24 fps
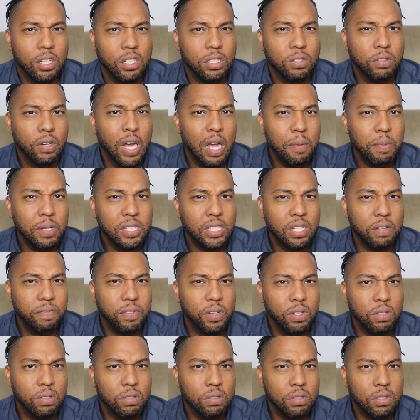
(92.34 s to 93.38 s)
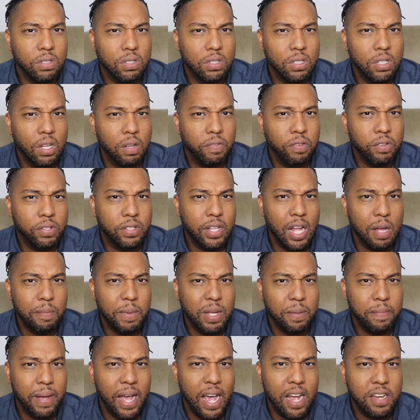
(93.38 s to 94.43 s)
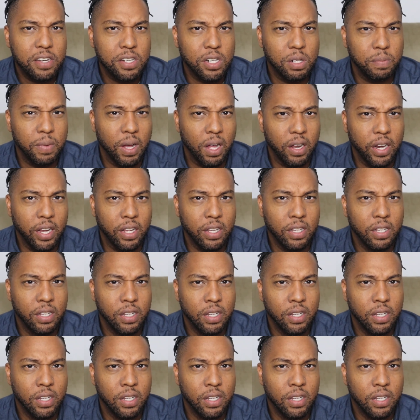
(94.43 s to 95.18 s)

so what happens if you stop being passionate about it?